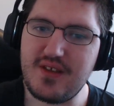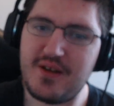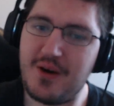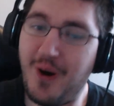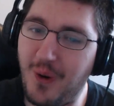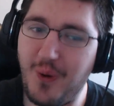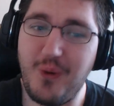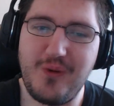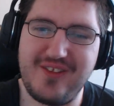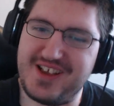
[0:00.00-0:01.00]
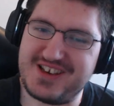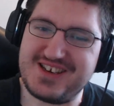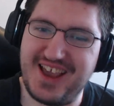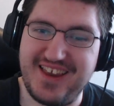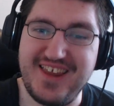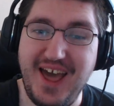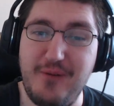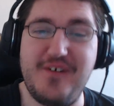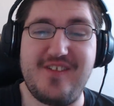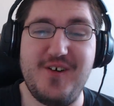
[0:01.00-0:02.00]
Holy shit, that
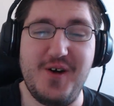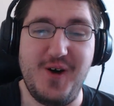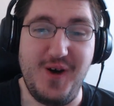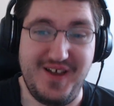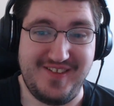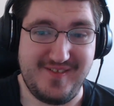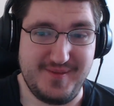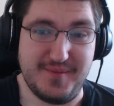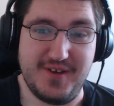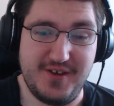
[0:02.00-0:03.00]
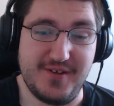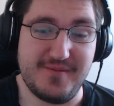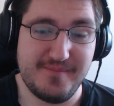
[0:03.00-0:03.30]
was awesome, dude.